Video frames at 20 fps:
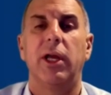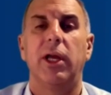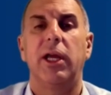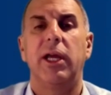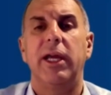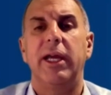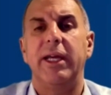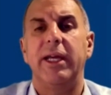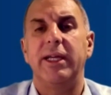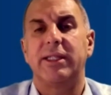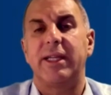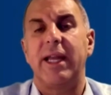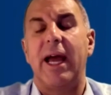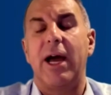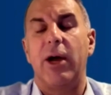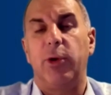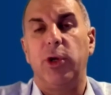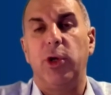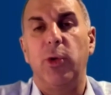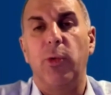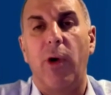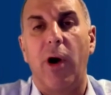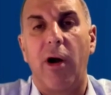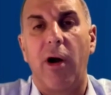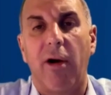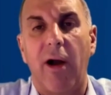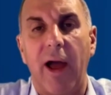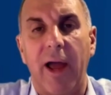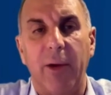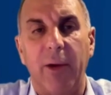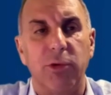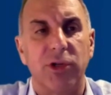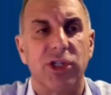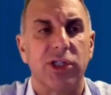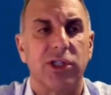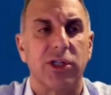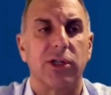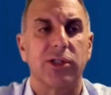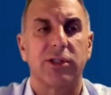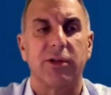is now URI, which is
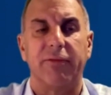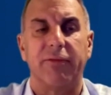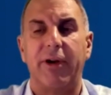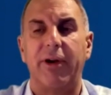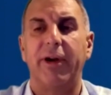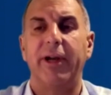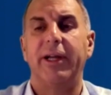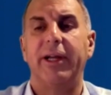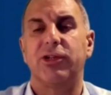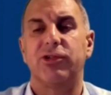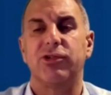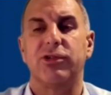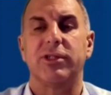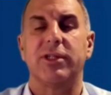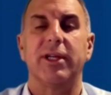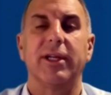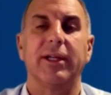also very interesting.